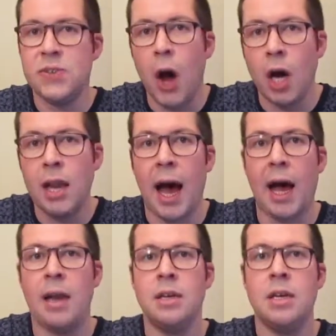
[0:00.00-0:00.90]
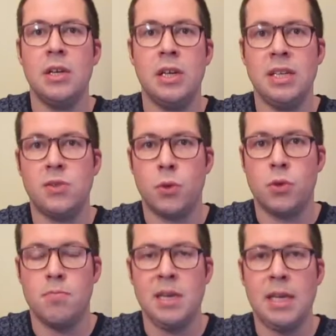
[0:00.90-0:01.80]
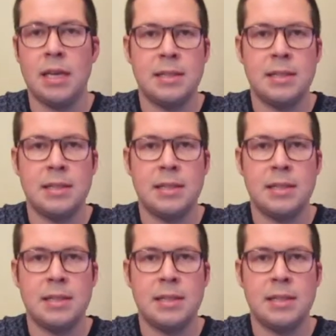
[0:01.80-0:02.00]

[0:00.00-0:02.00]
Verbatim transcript: done on his social media.